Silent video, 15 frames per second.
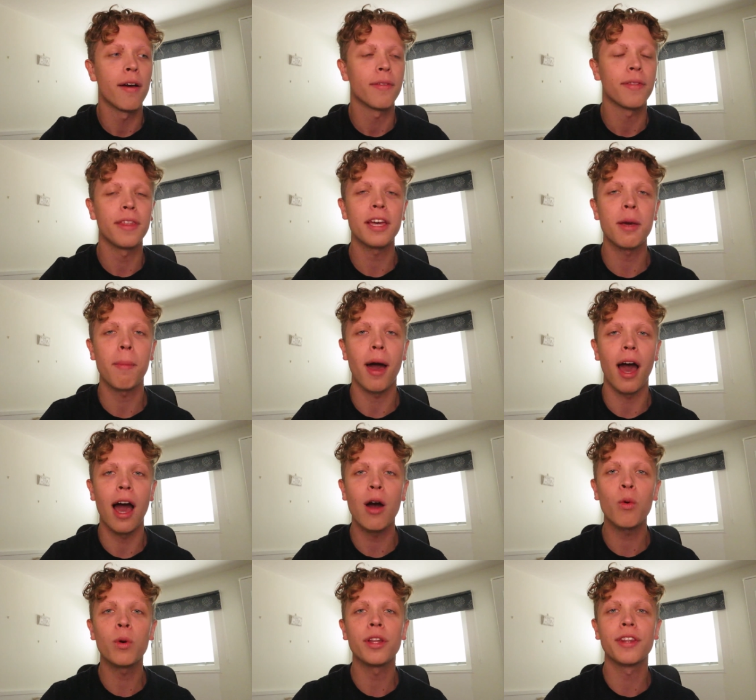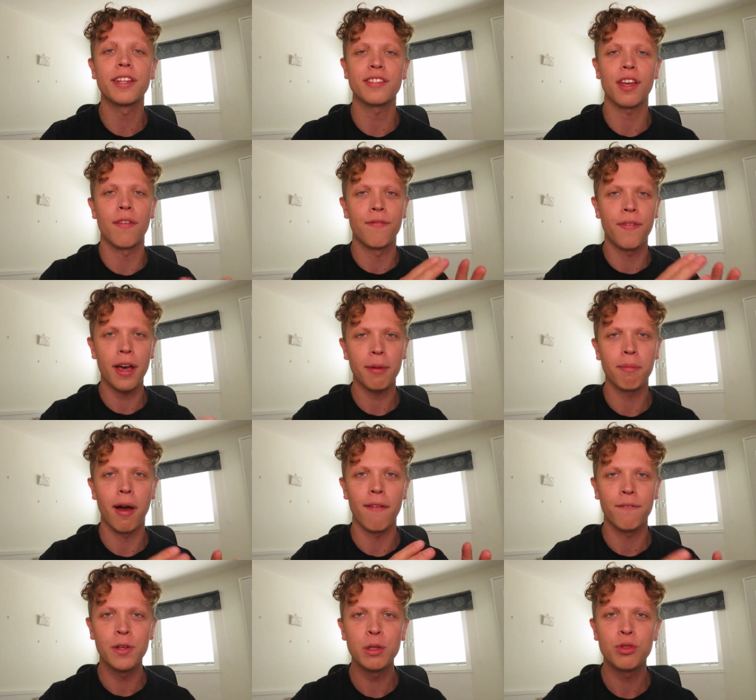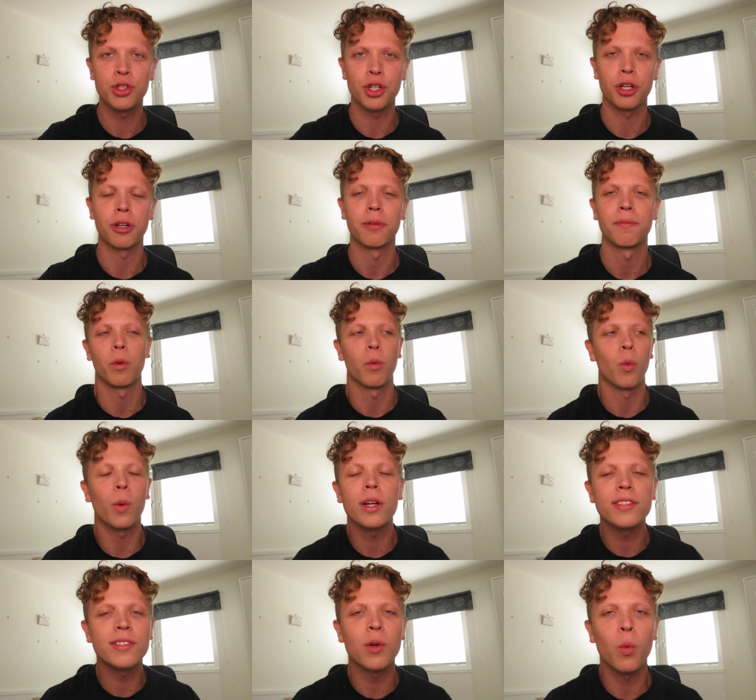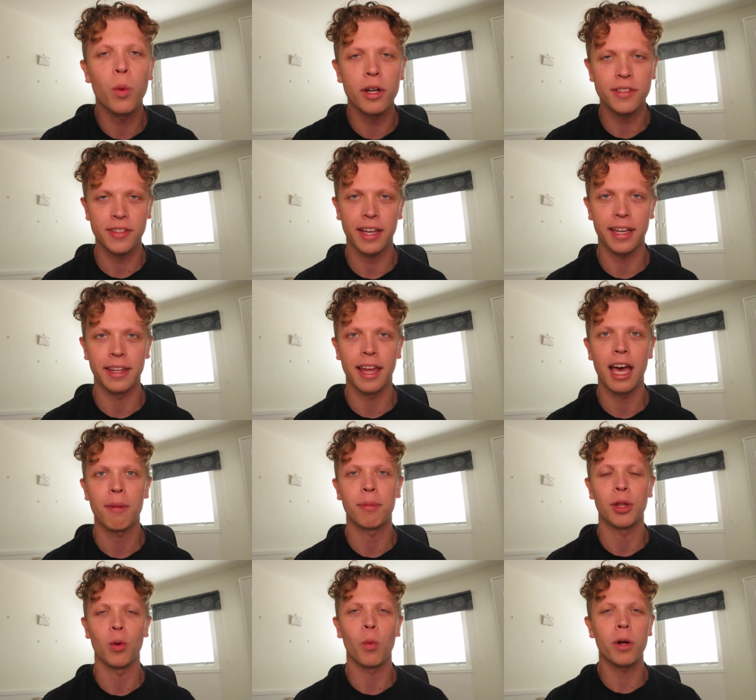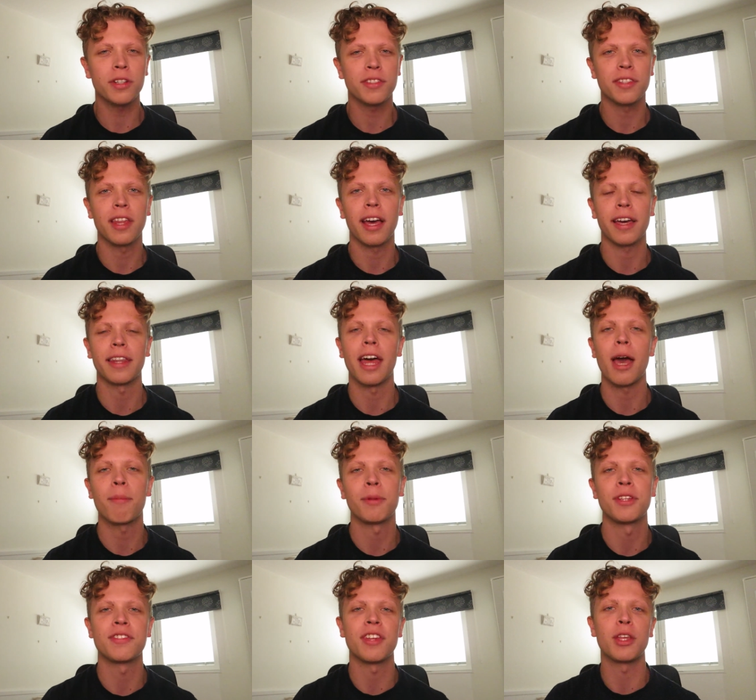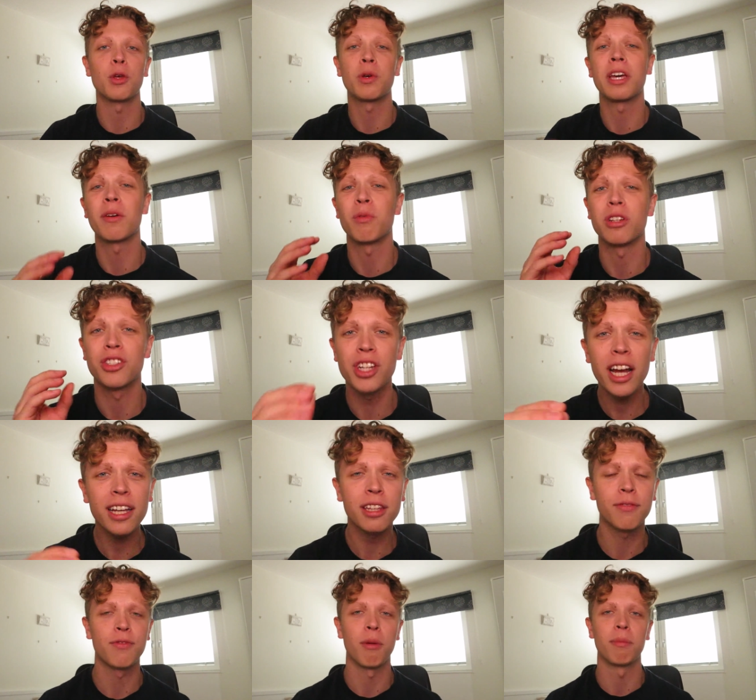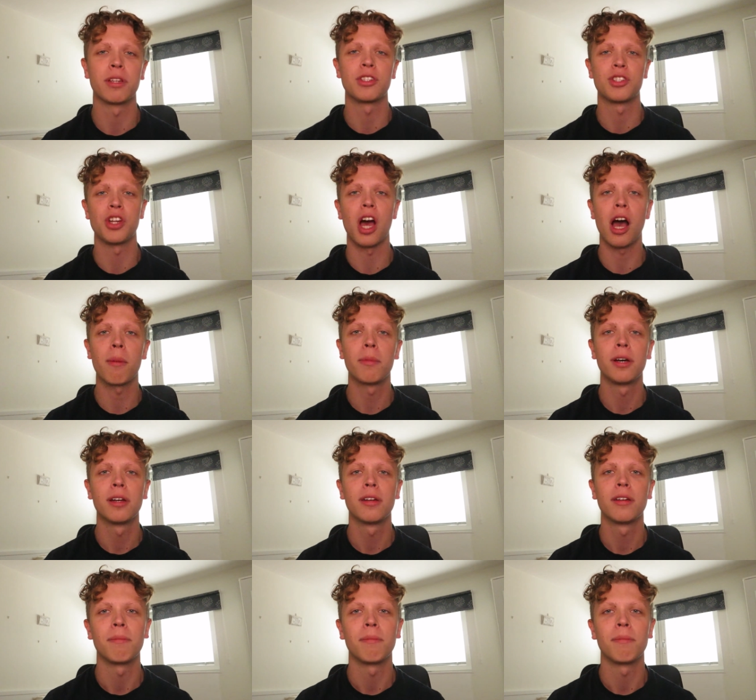Think about, how will this affect my future? Well, what's the worst that can happen? The worst that can happen is that you get rejected from this job.